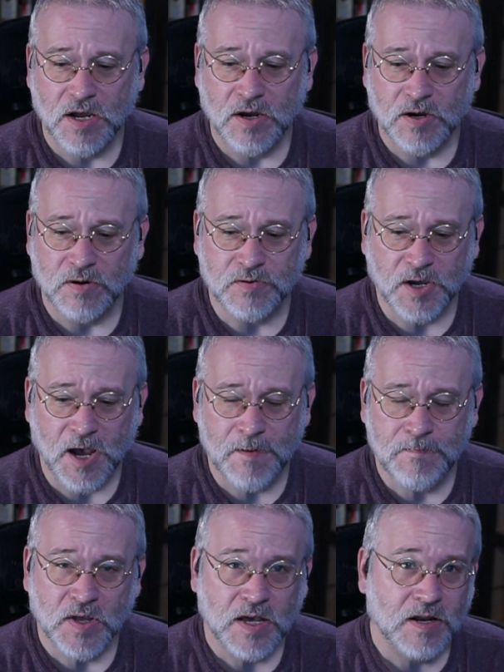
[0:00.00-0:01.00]
Okay?
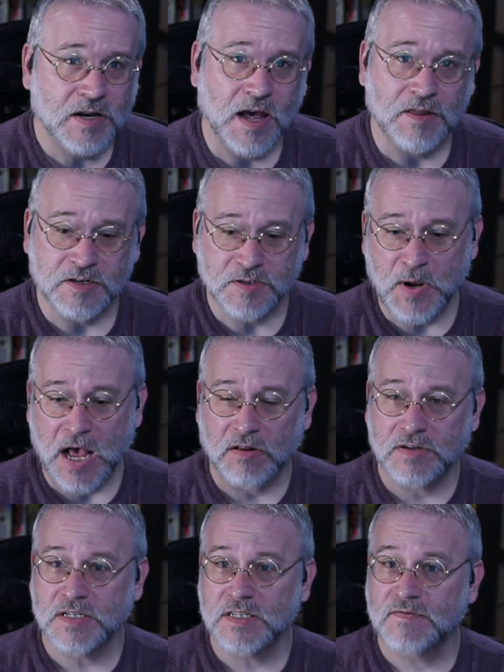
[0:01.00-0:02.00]
Now, this
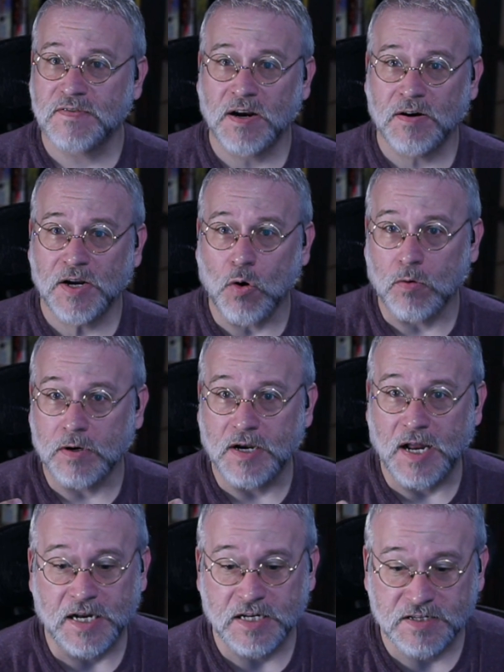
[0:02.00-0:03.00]
palace is very
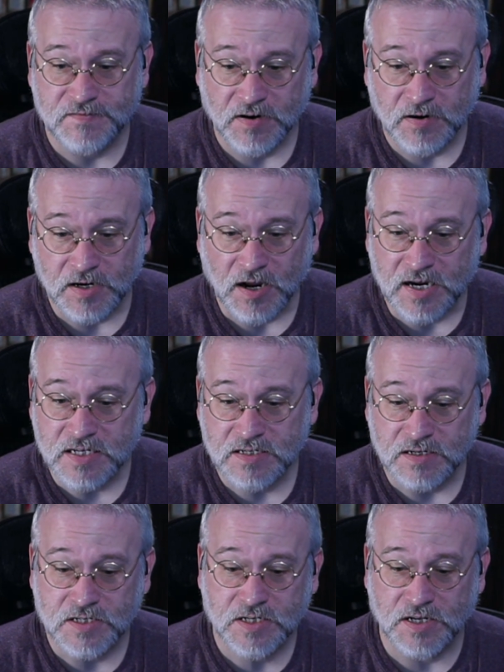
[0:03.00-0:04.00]
ornate. It's very nice.
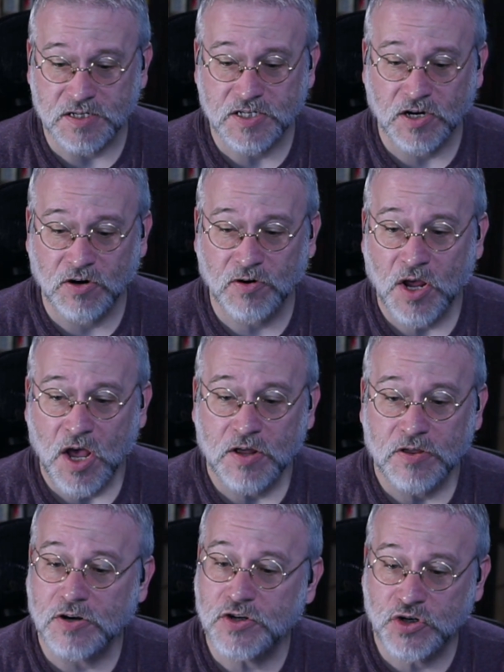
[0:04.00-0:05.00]
It's considered
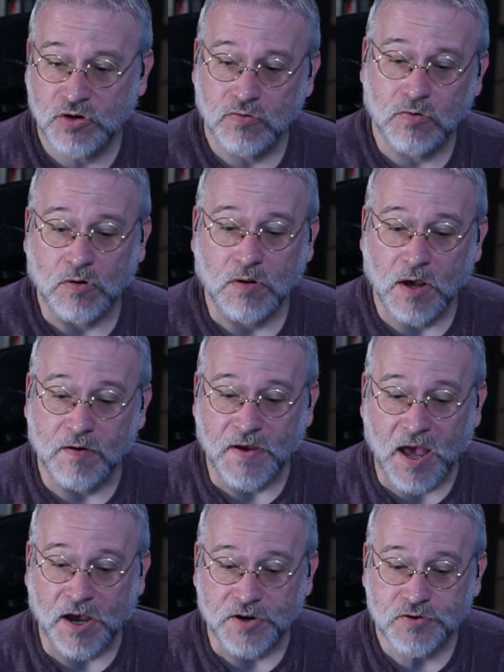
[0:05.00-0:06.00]
the jewel of
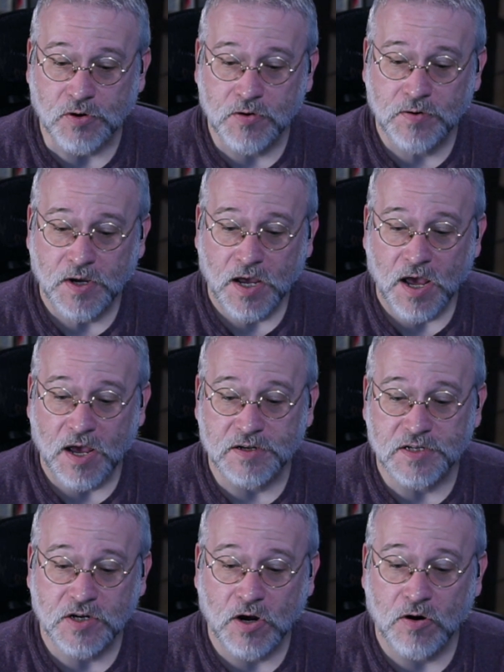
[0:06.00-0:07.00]
Adro. And
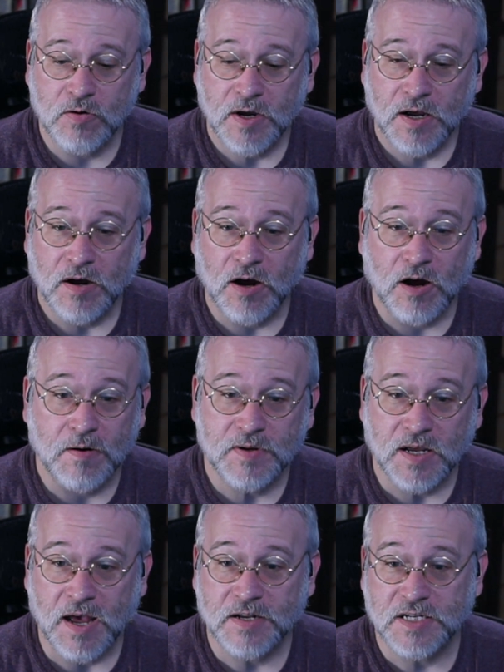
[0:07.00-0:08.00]
so, um,
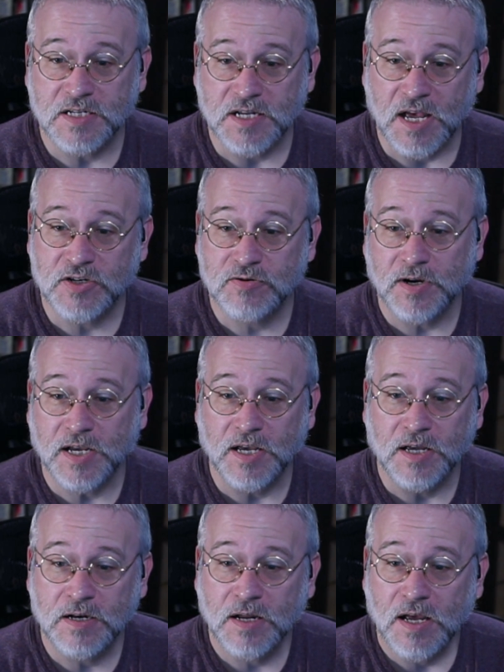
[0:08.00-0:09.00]
as he's entering
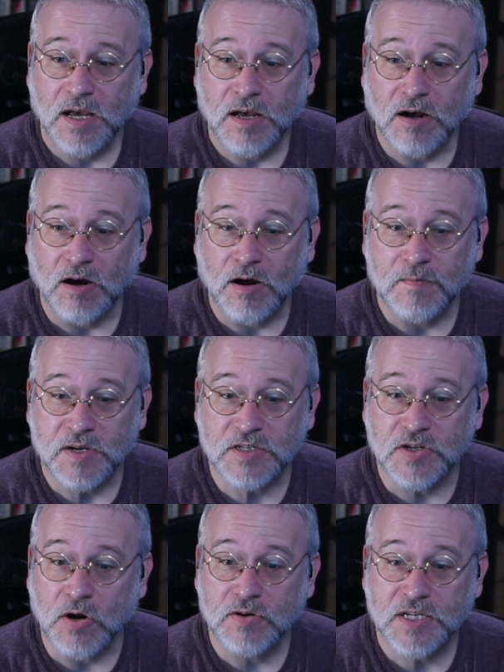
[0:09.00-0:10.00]
in, um, he's
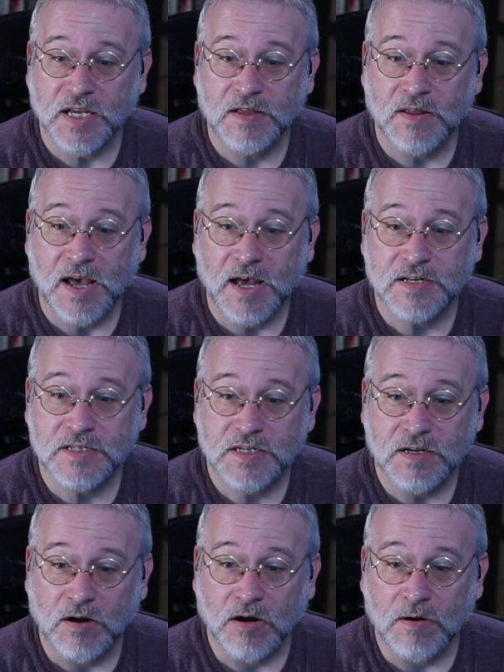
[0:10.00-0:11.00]
noticing that
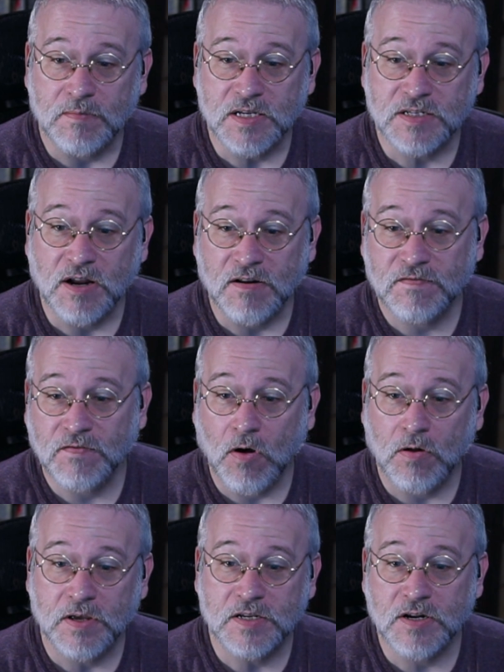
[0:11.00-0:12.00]
um, he's not
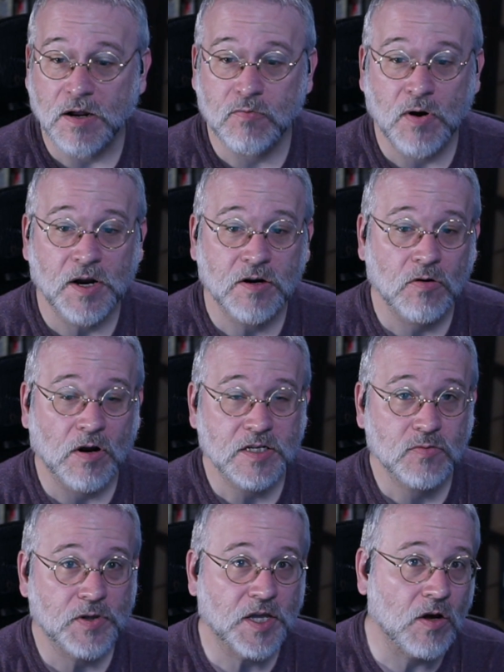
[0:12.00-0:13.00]
fall he's not running
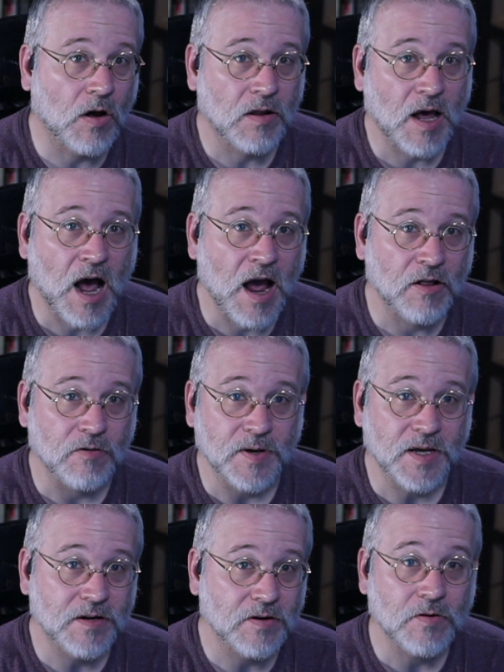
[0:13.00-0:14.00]
across what they call a
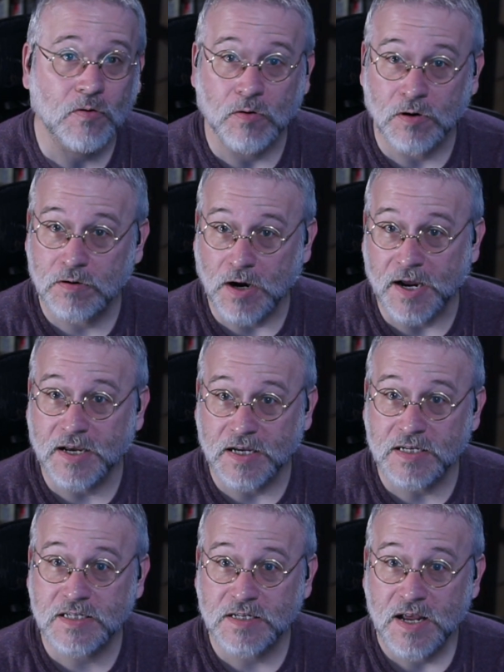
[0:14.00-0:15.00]
Hielman or I
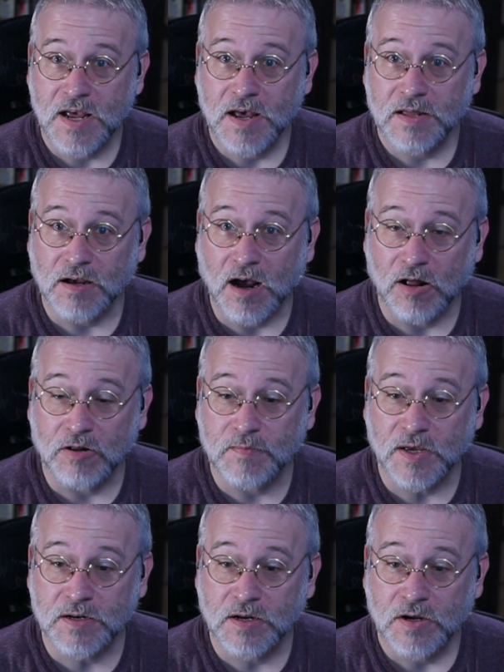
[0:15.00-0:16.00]
guess the
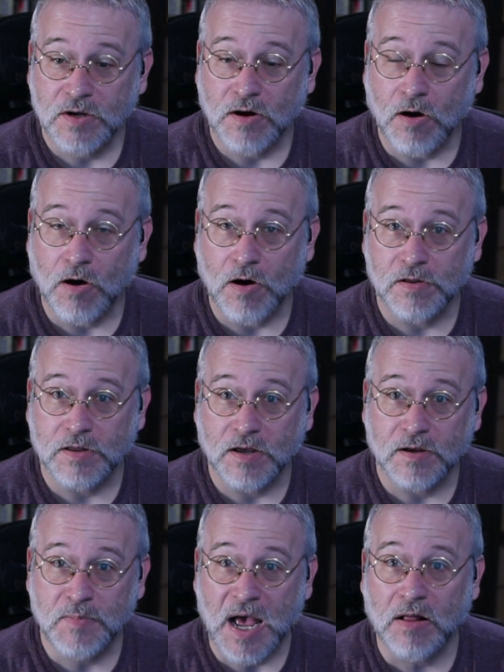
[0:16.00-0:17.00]
highwaymen are
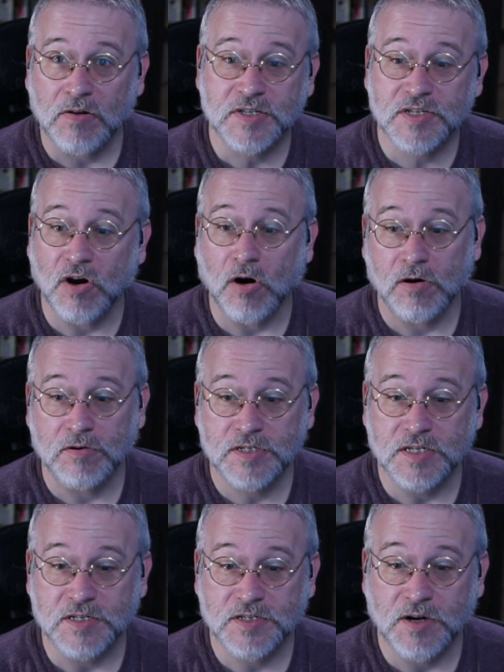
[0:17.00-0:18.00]
the palace guards
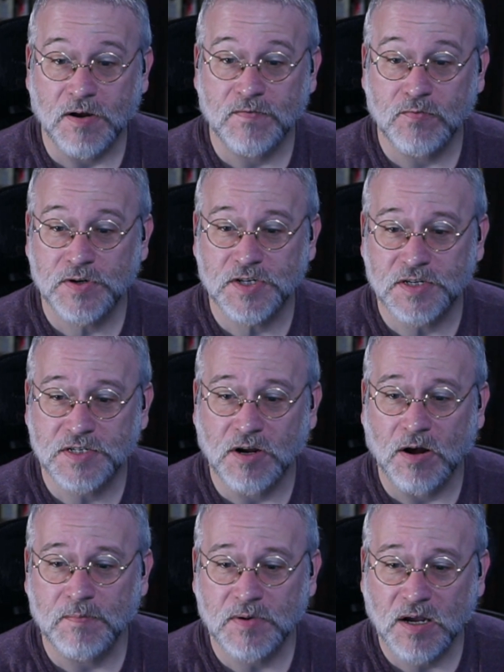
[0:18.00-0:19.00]
and stuff, which is
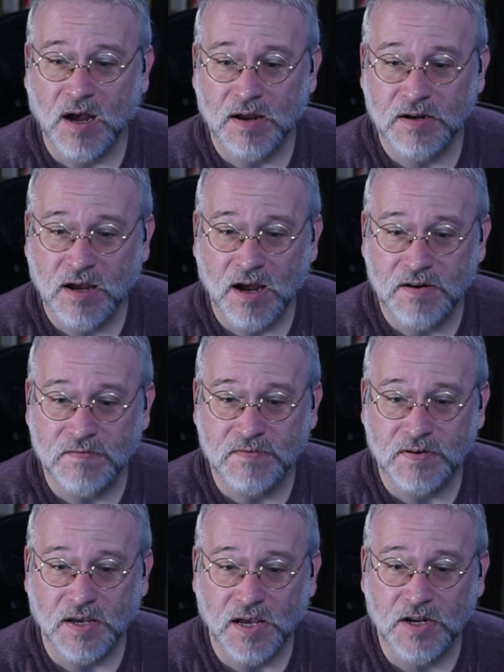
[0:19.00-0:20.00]
um, kind of
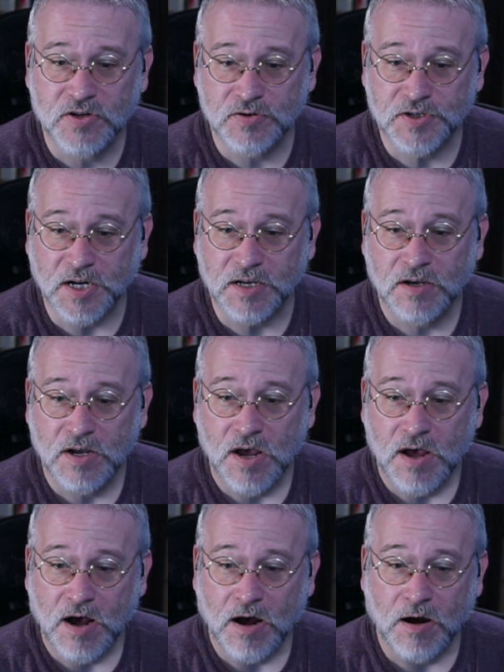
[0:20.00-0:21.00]
interesting.
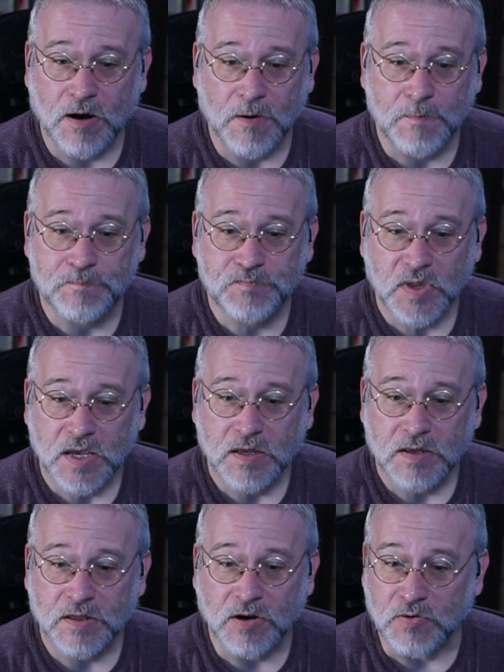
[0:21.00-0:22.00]
Um,
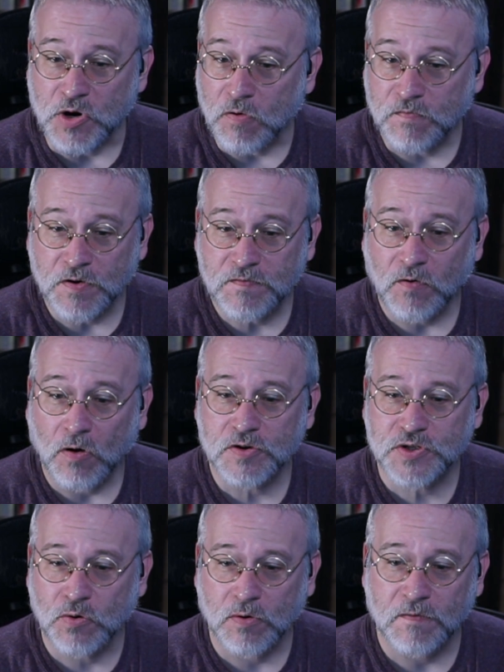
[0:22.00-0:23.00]
there were no
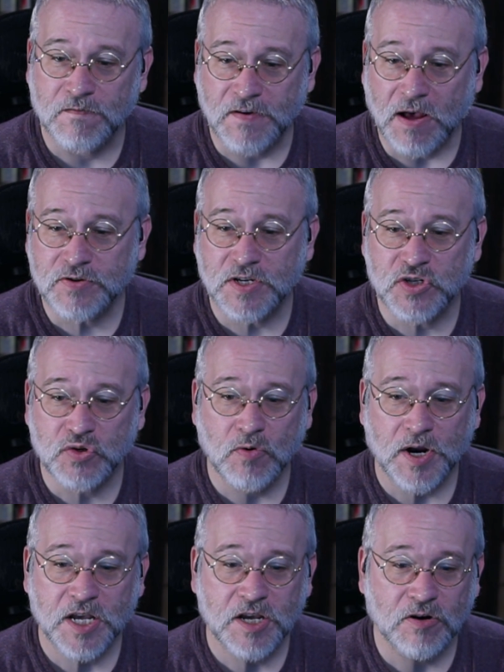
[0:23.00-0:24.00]
footfalls nor fountains
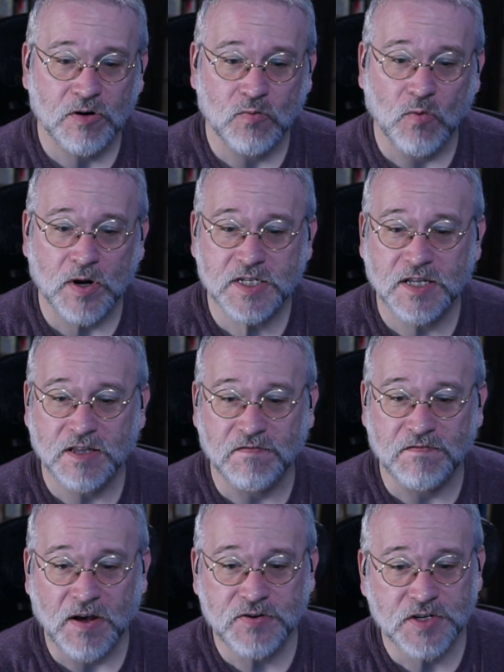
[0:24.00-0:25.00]
running. He heard once that the
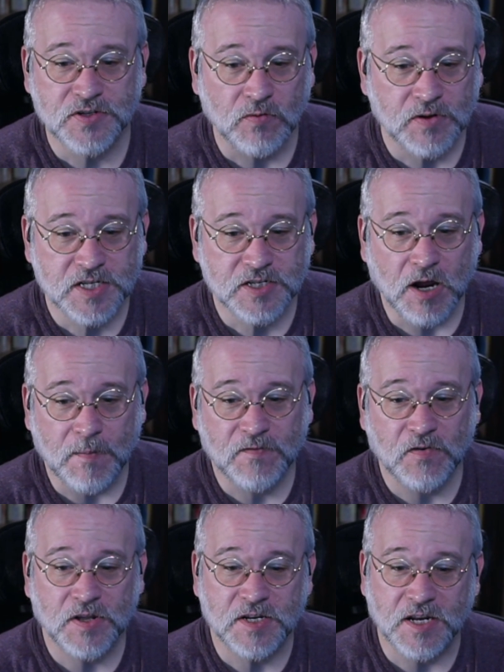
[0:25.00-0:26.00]
fountains only stopped
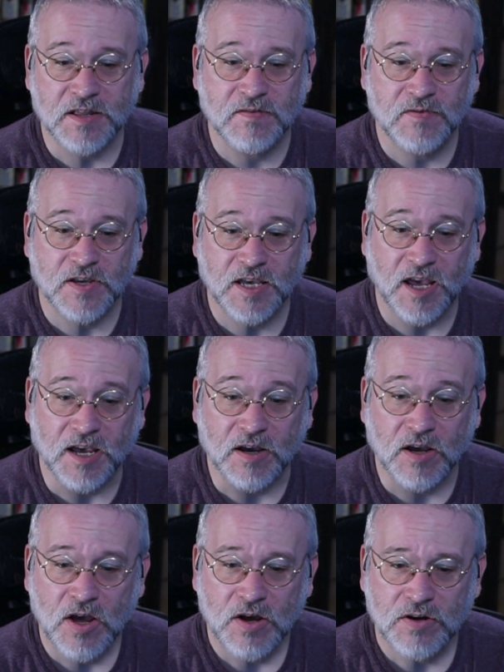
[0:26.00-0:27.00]
for the death of the king.
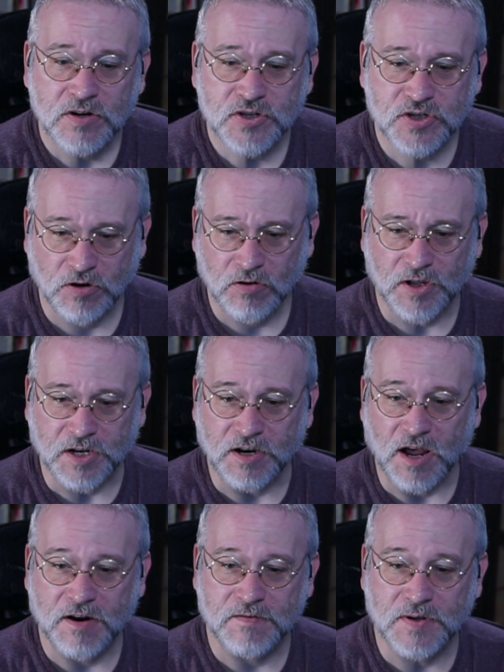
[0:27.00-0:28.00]
Surely he'd
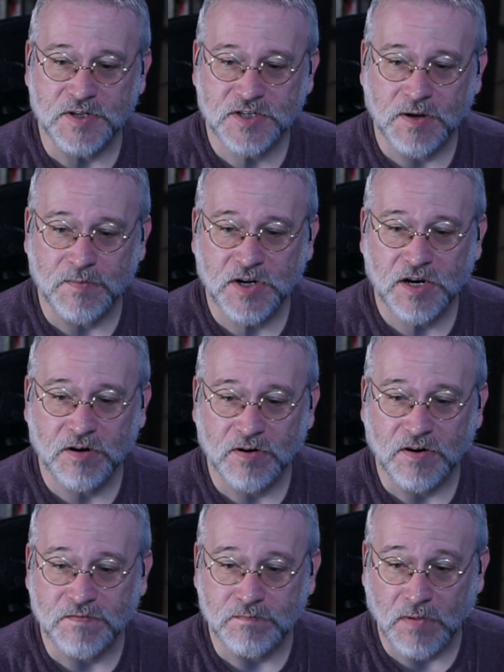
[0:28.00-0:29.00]
not have been summoned here
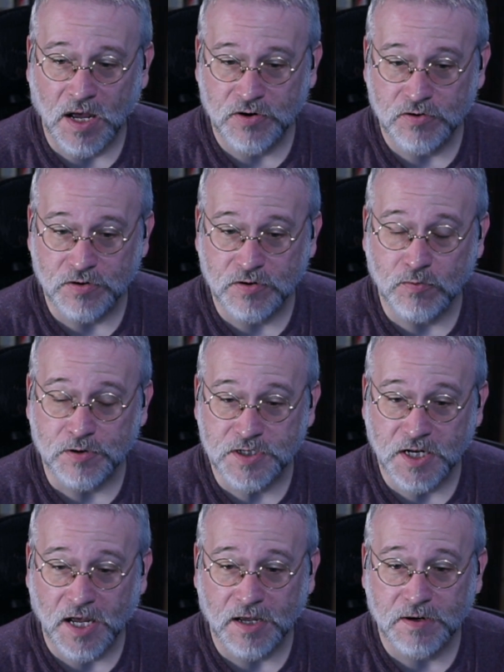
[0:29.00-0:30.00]
if Manhouch were
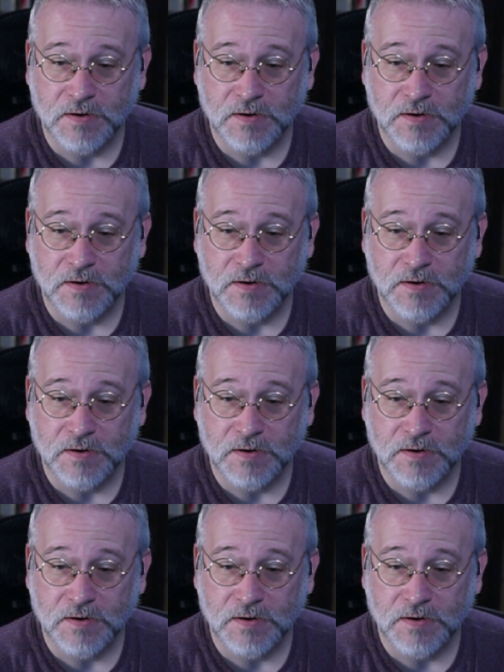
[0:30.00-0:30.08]
dead.